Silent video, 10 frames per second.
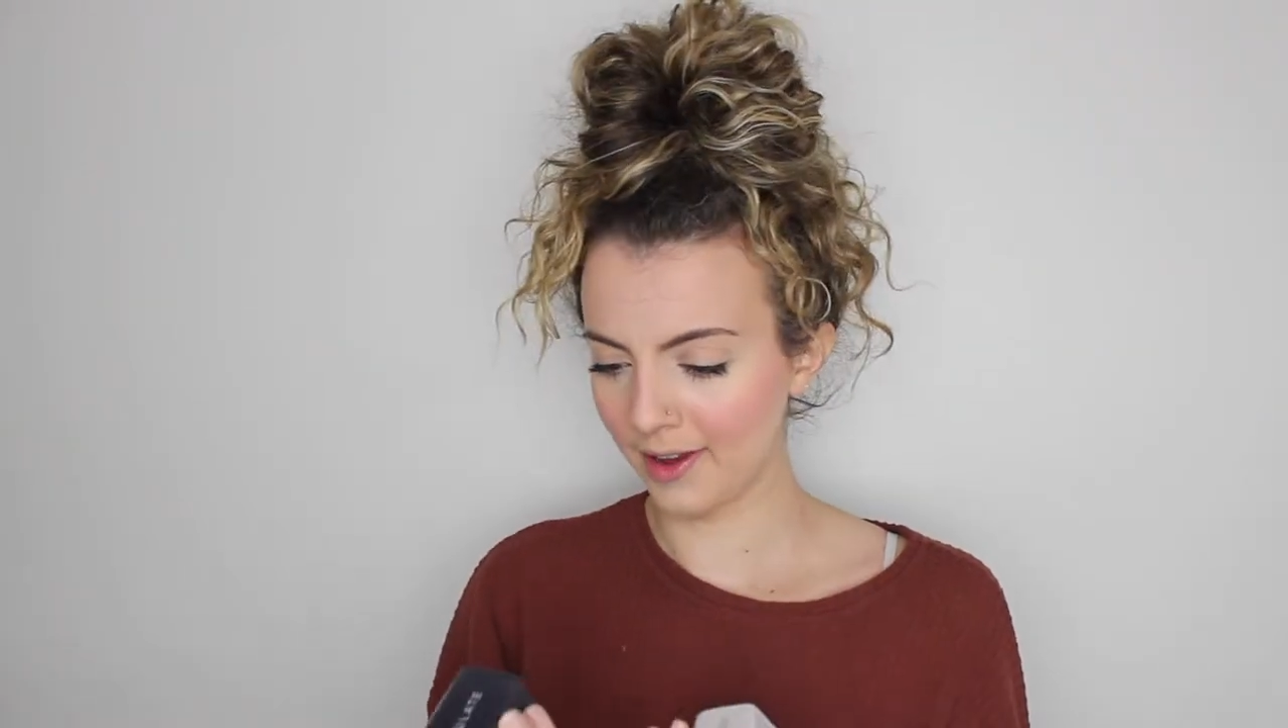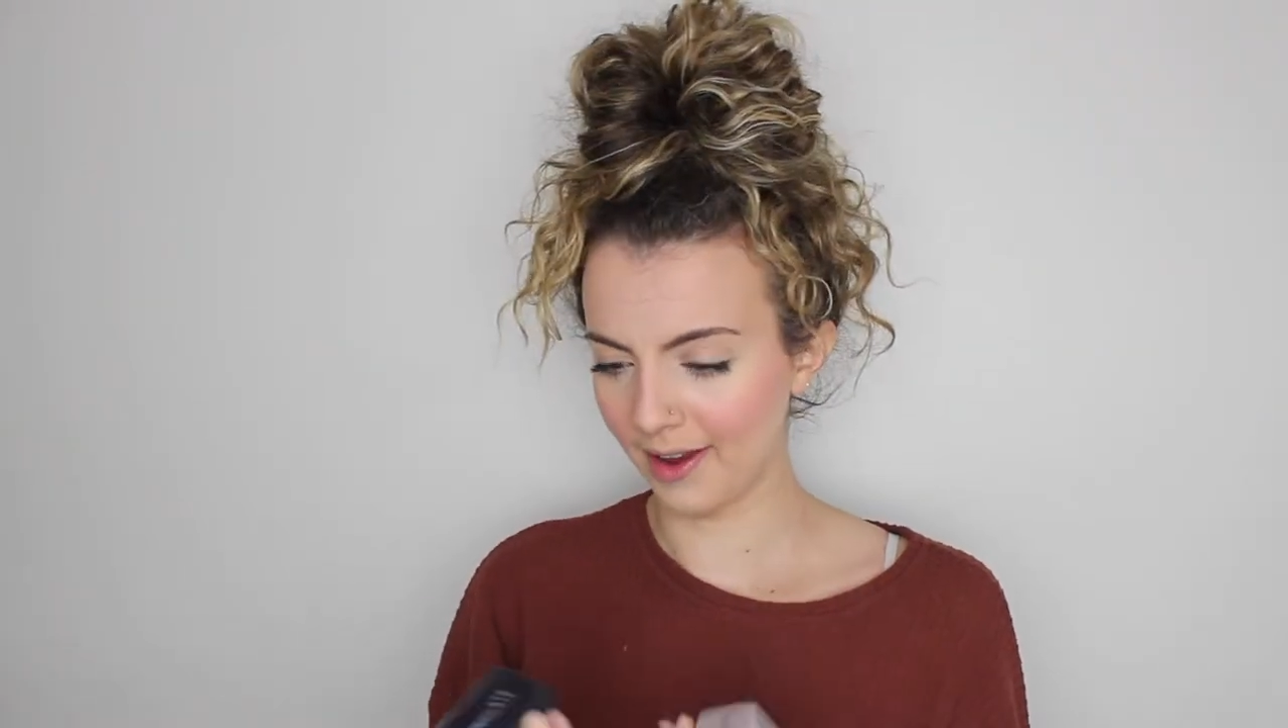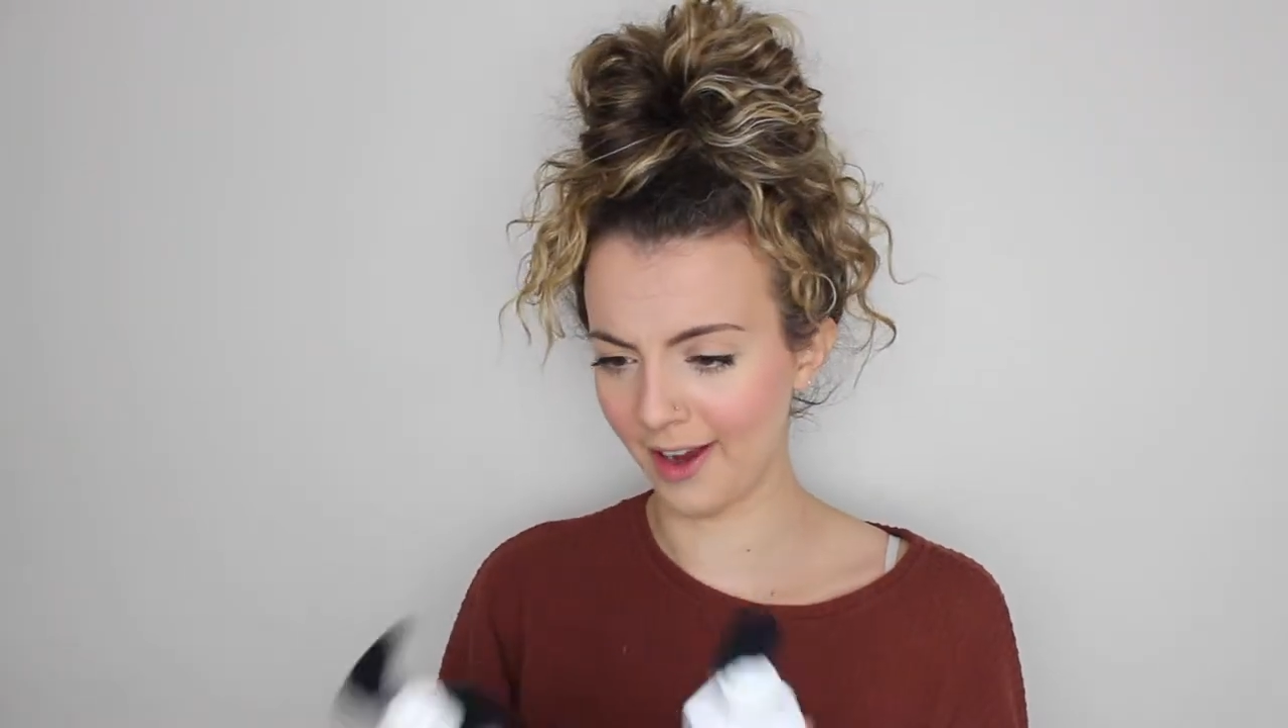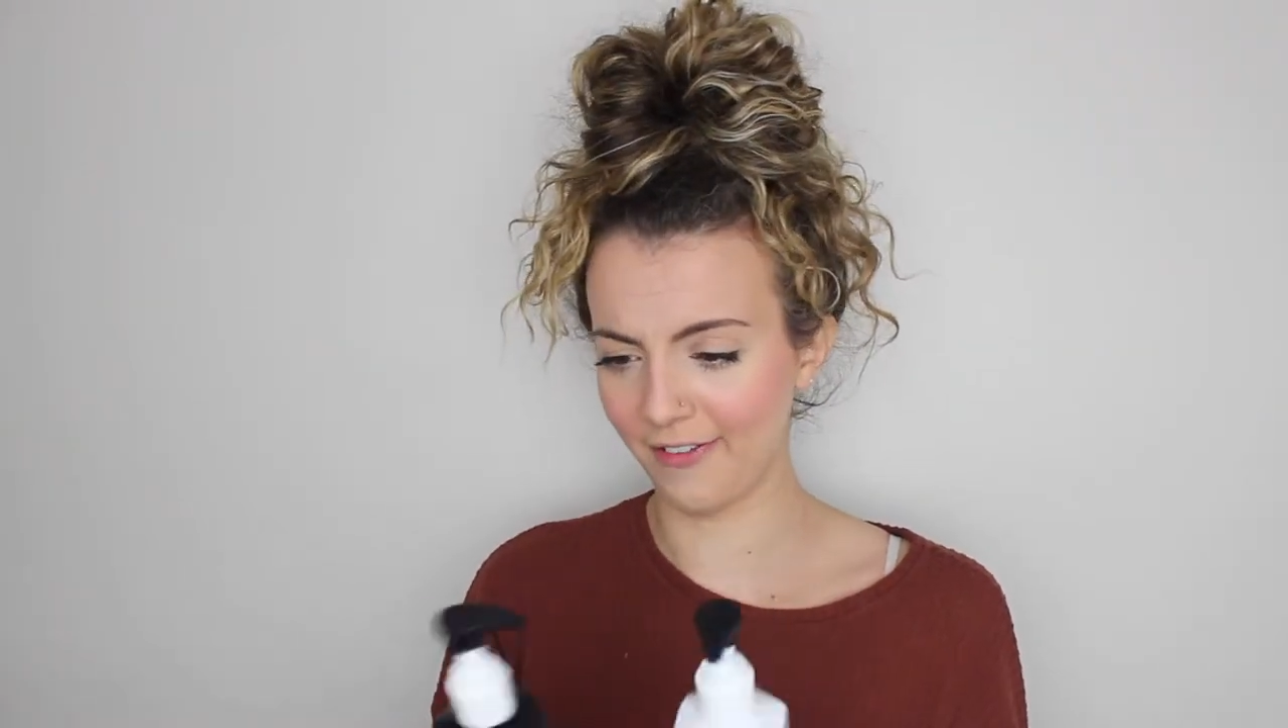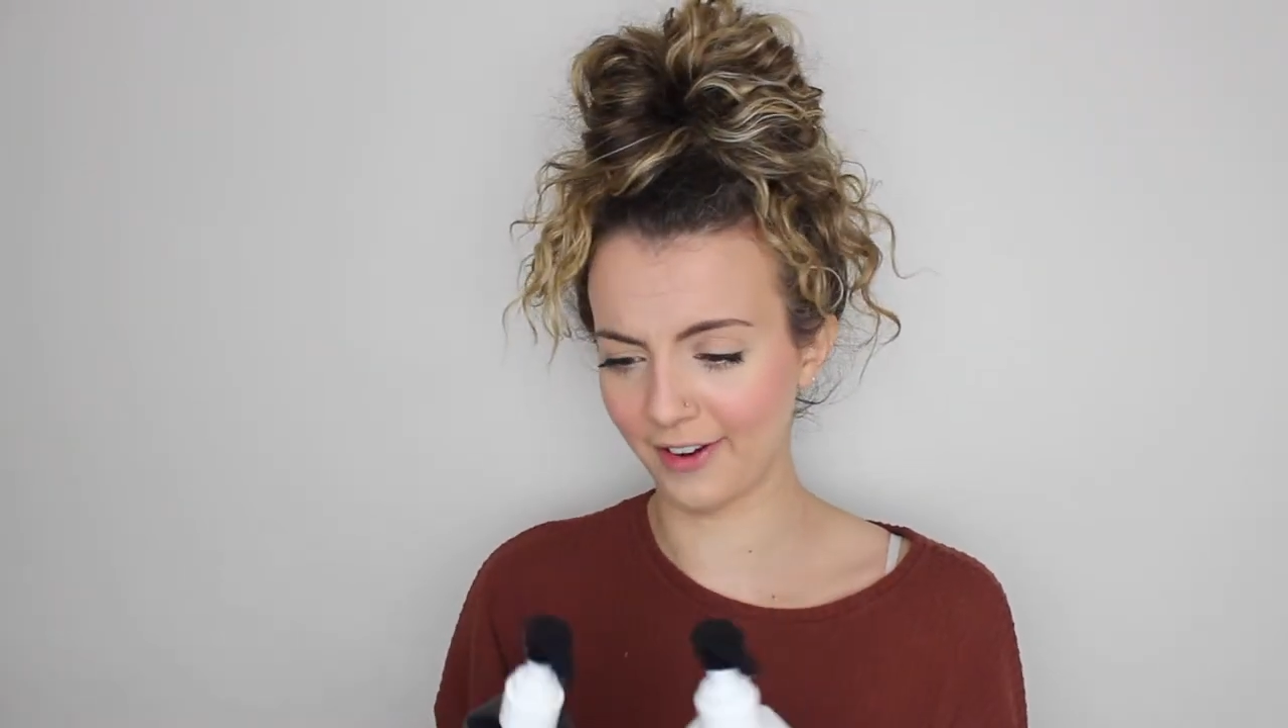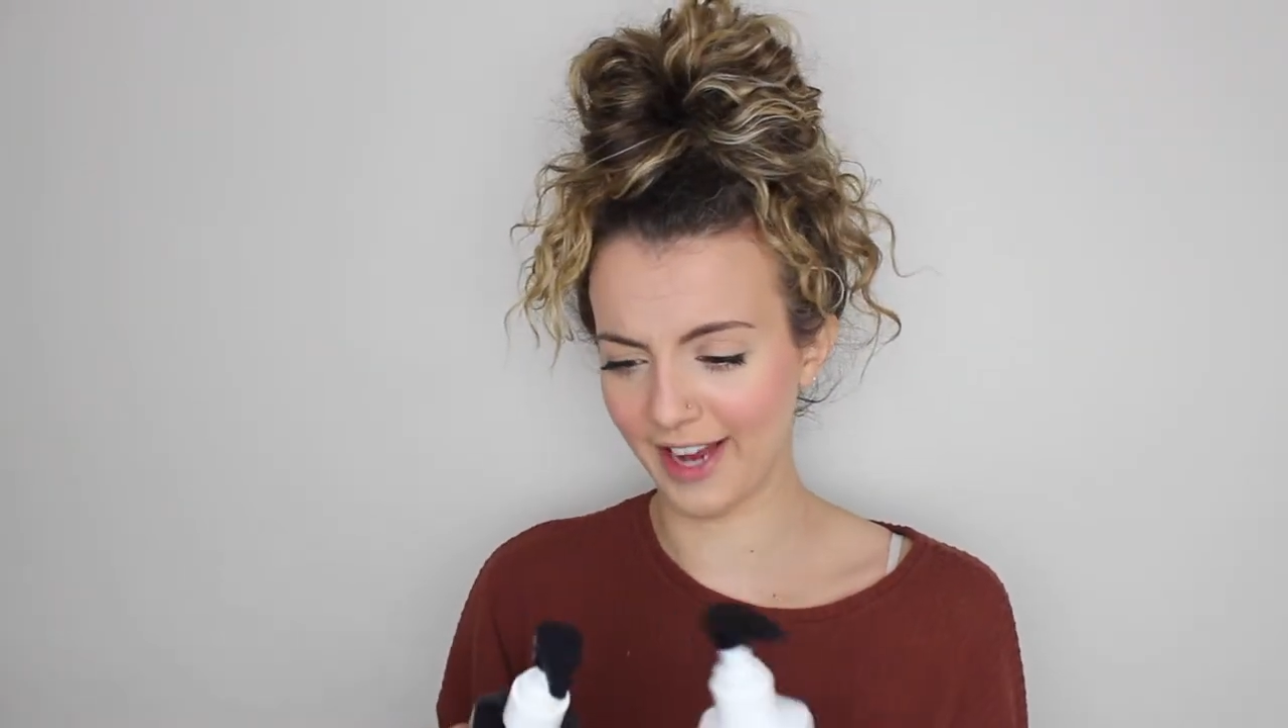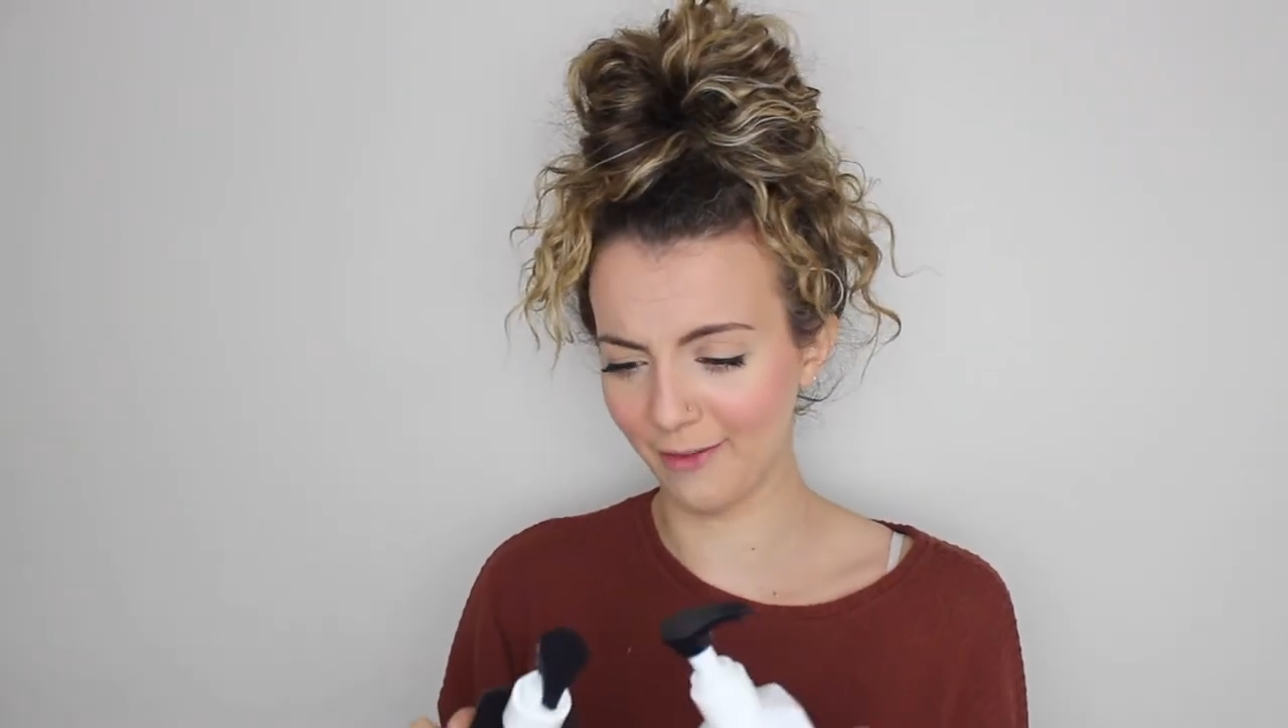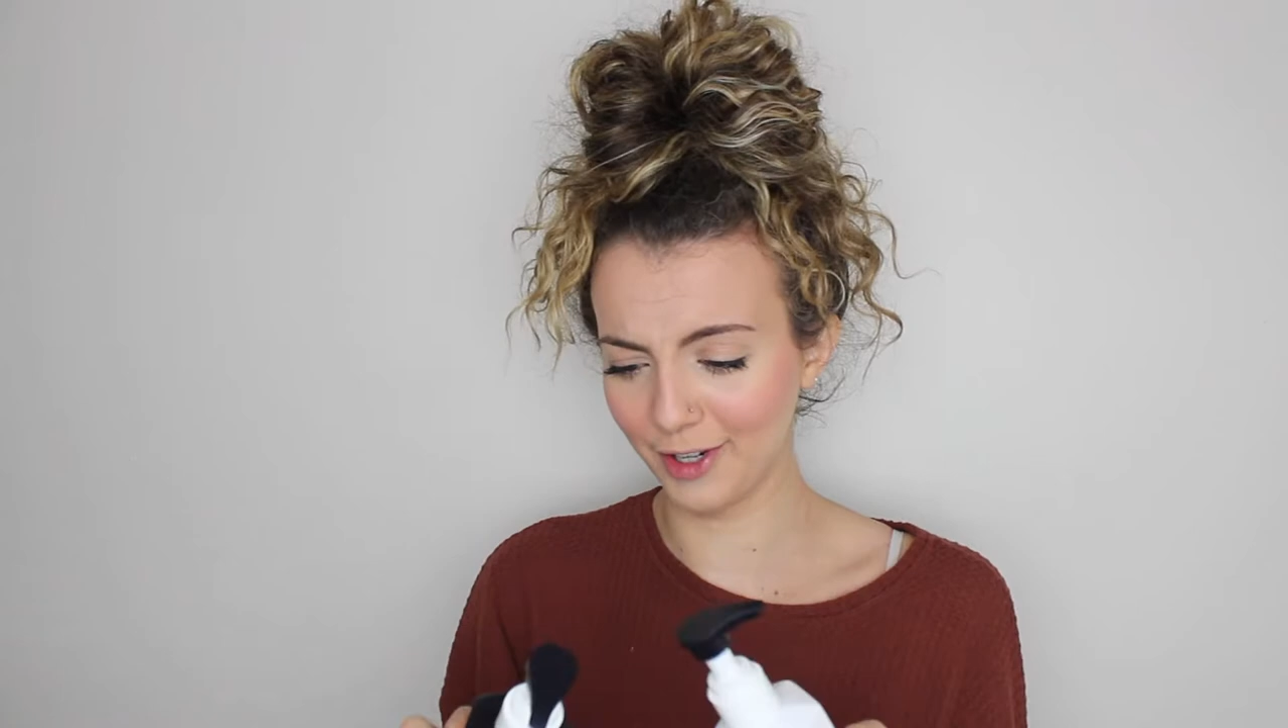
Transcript: I forget